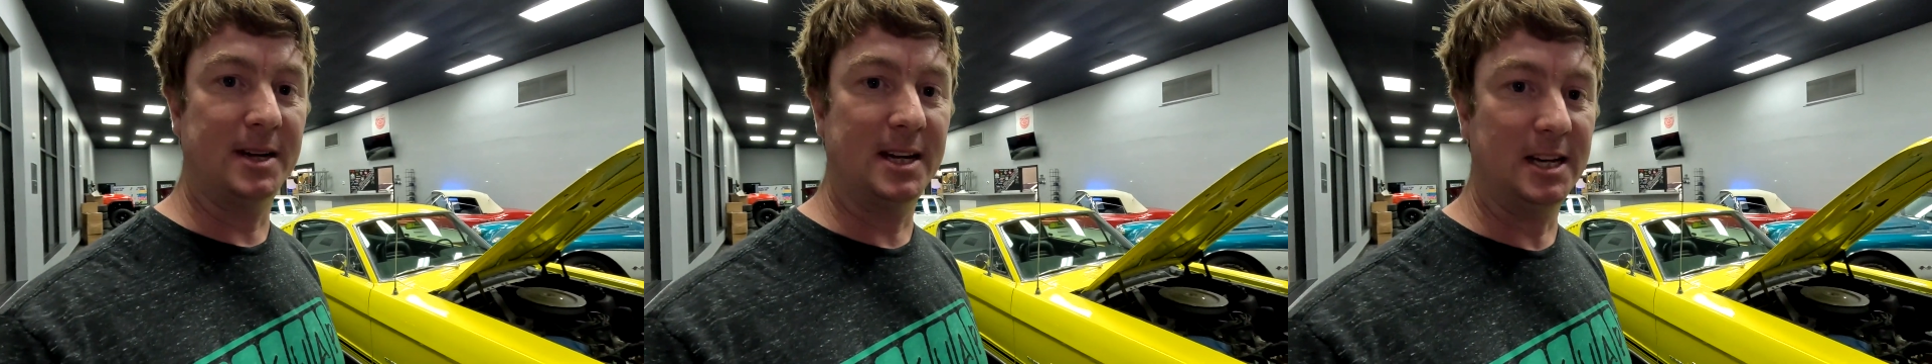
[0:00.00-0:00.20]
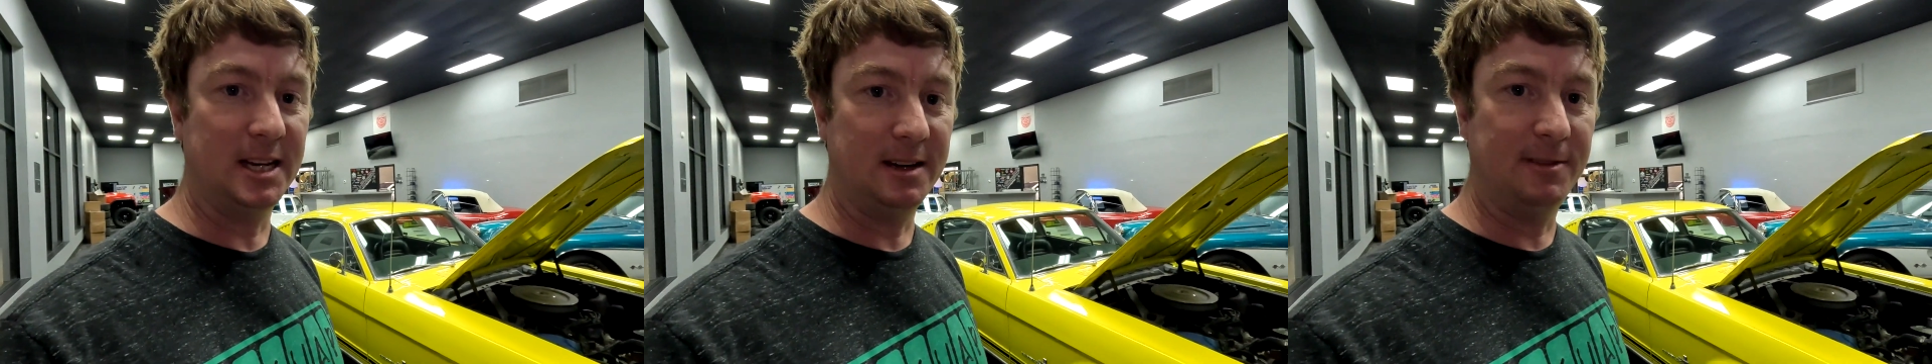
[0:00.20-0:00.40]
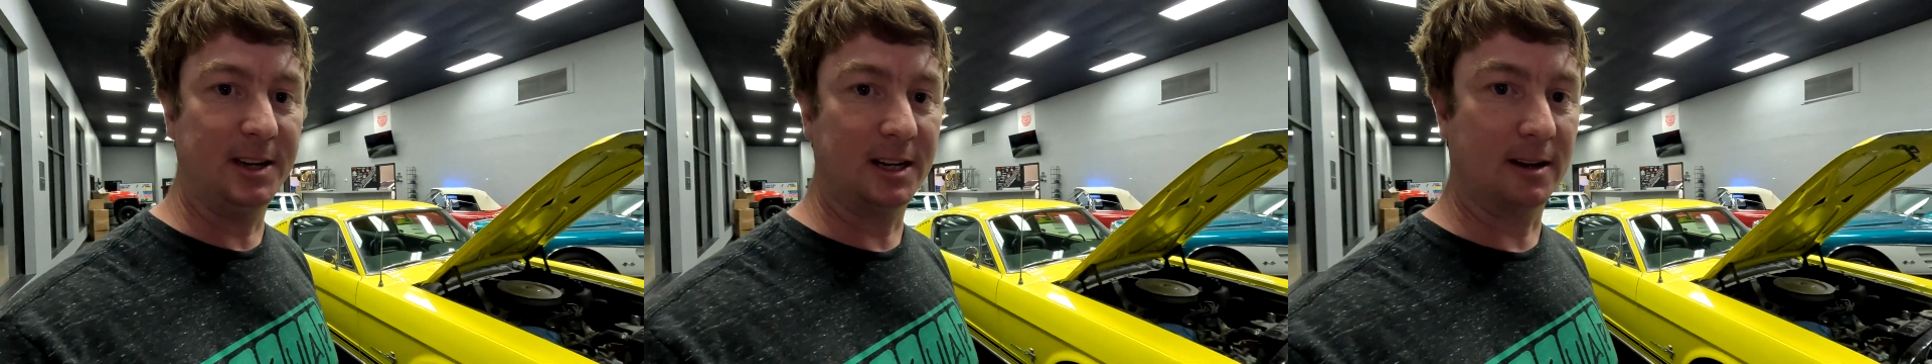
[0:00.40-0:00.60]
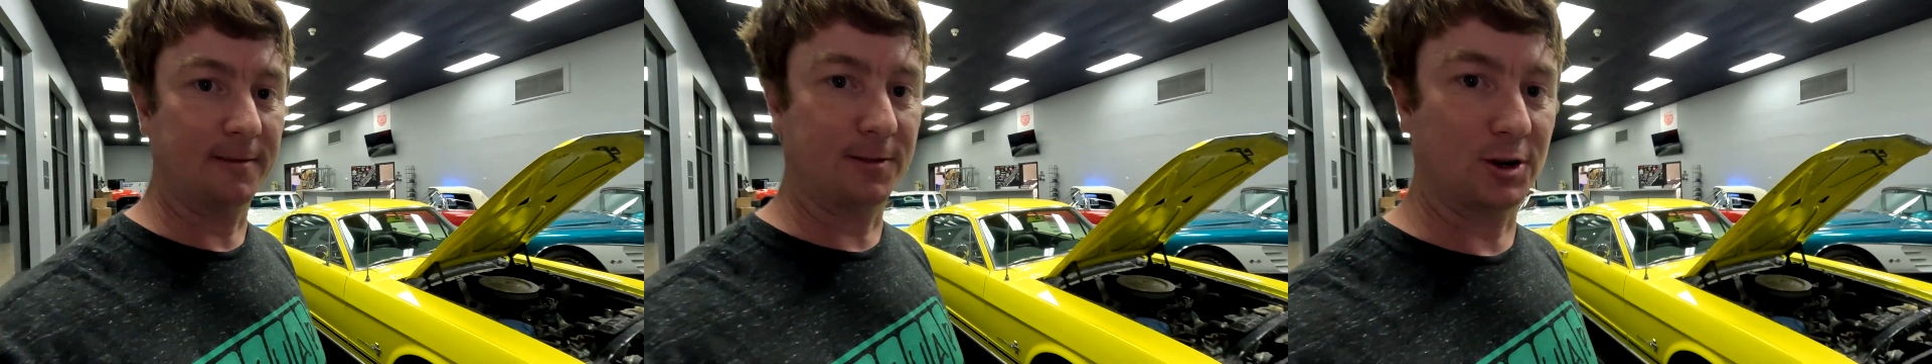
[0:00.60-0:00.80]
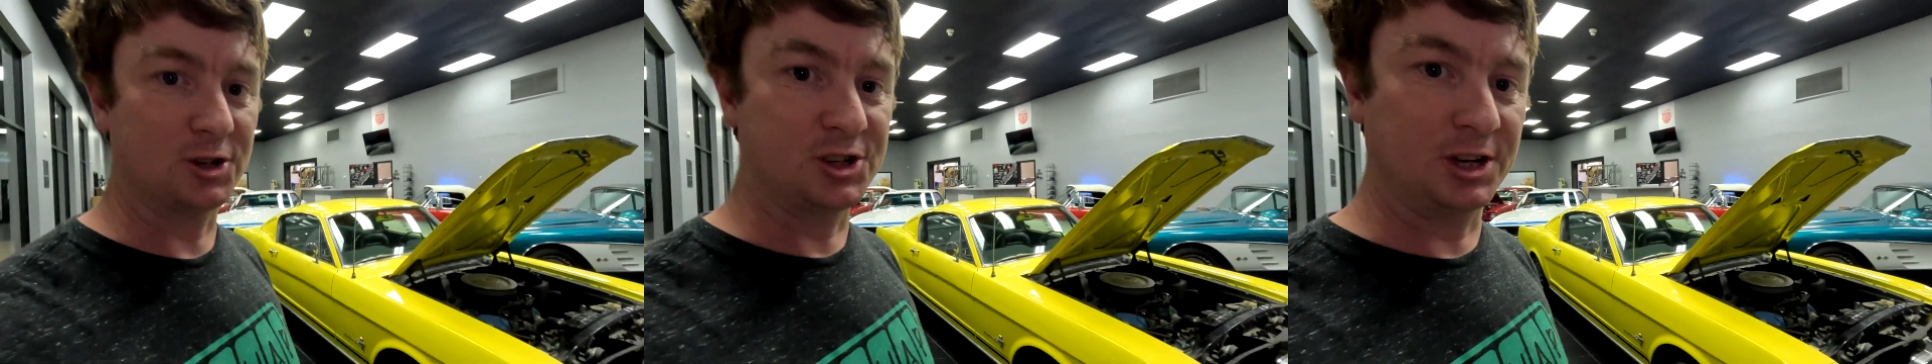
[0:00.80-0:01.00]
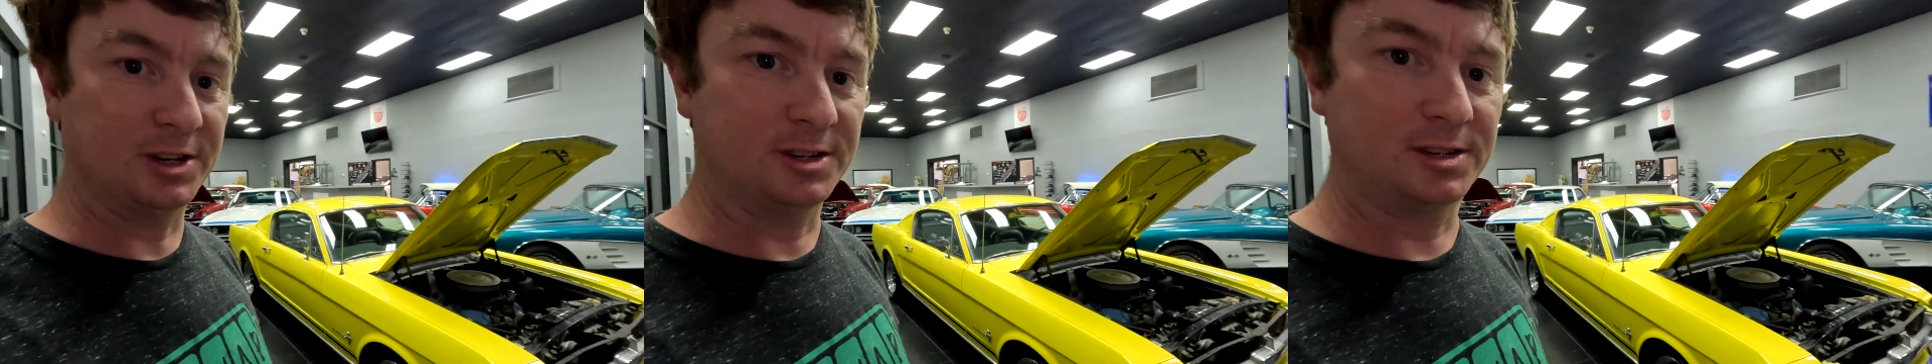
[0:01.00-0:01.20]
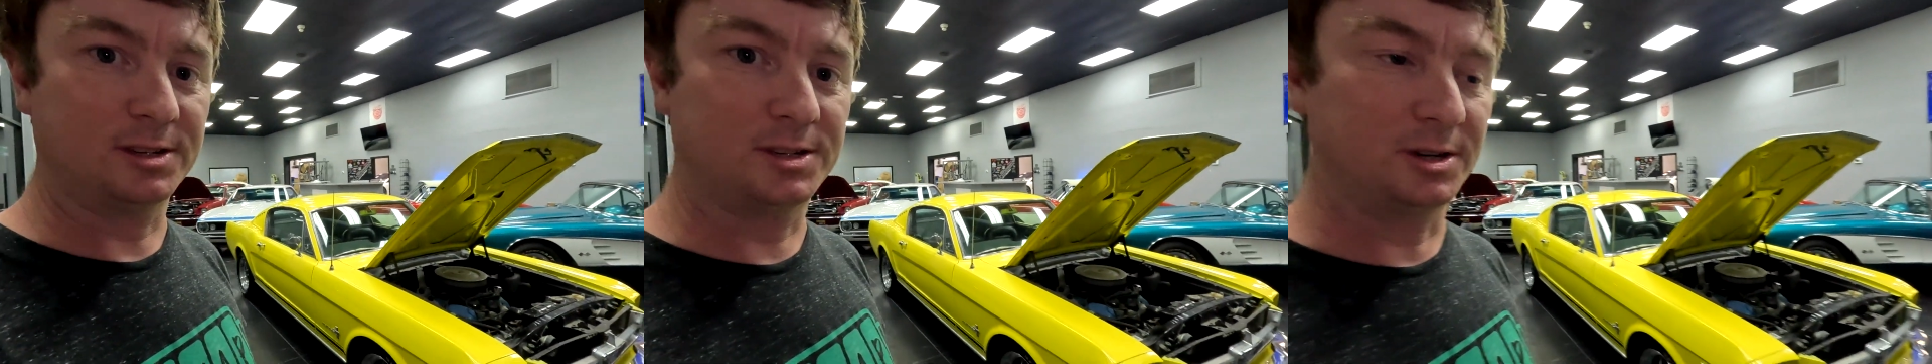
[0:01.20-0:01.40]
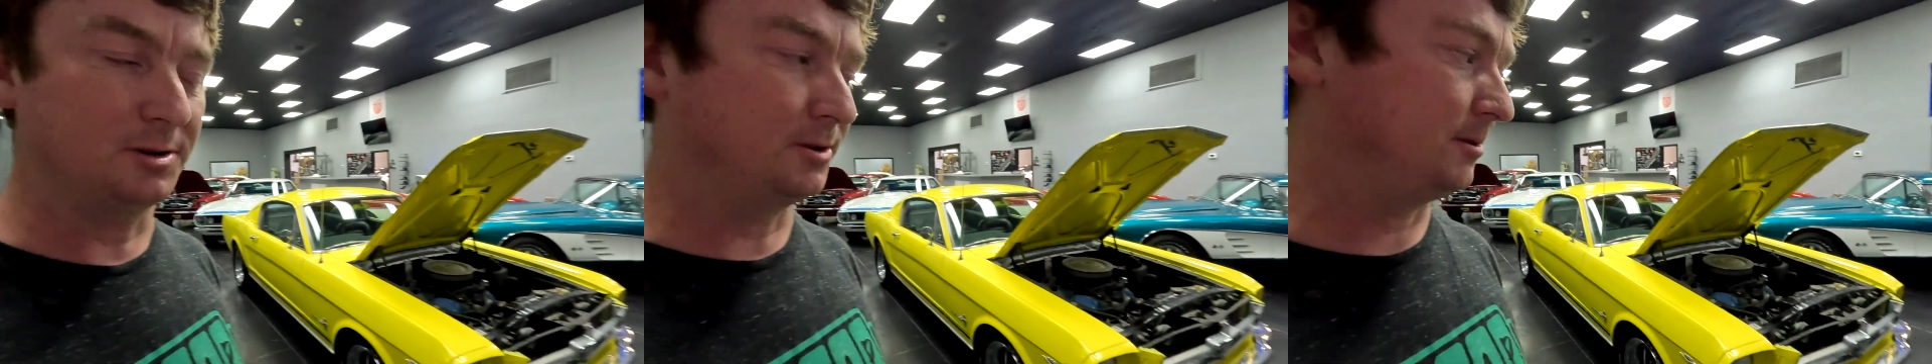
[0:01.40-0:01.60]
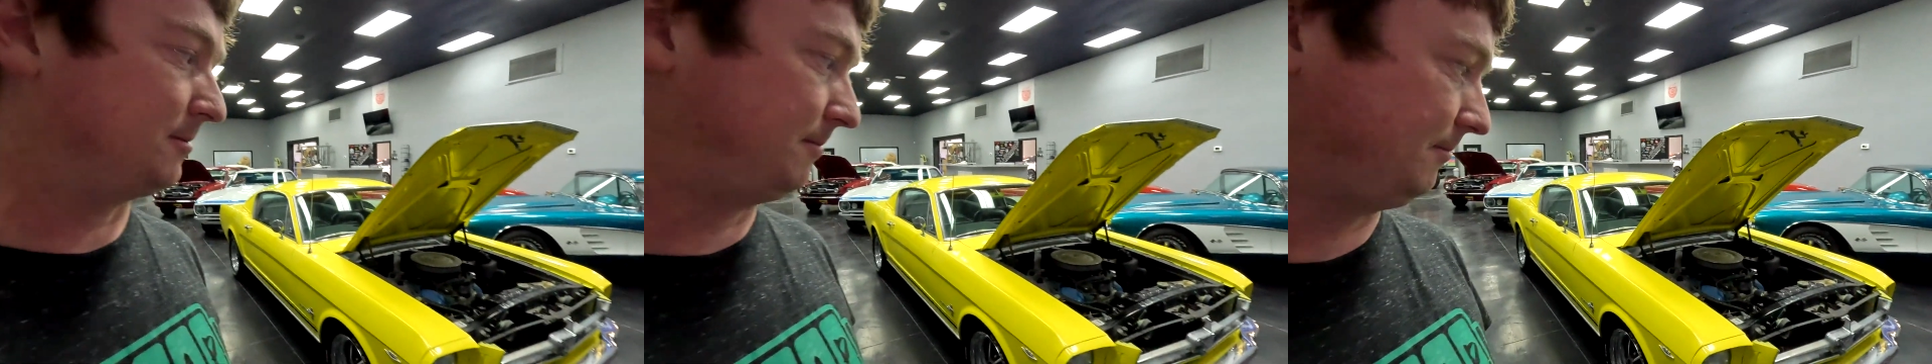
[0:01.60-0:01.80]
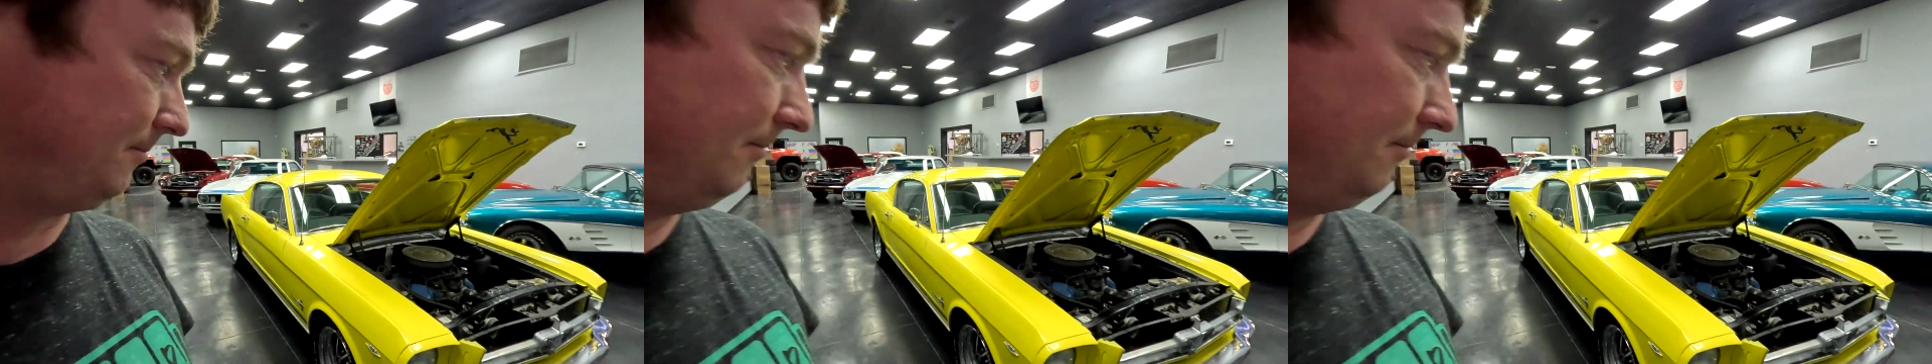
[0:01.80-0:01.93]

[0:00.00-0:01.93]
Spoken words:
an EV conversion soon.